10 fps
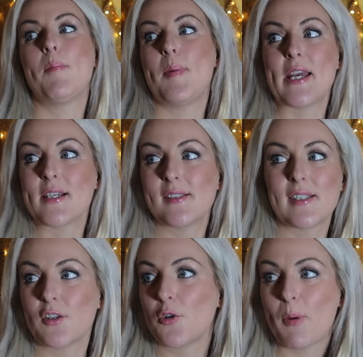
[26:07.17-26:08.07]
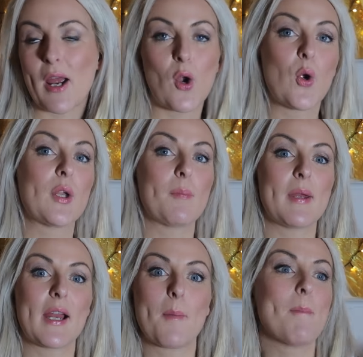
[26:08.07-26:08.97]
being a single parent,
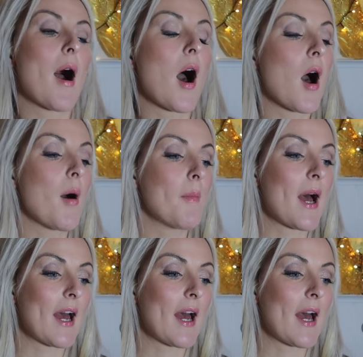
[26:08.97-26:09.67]
being a mom,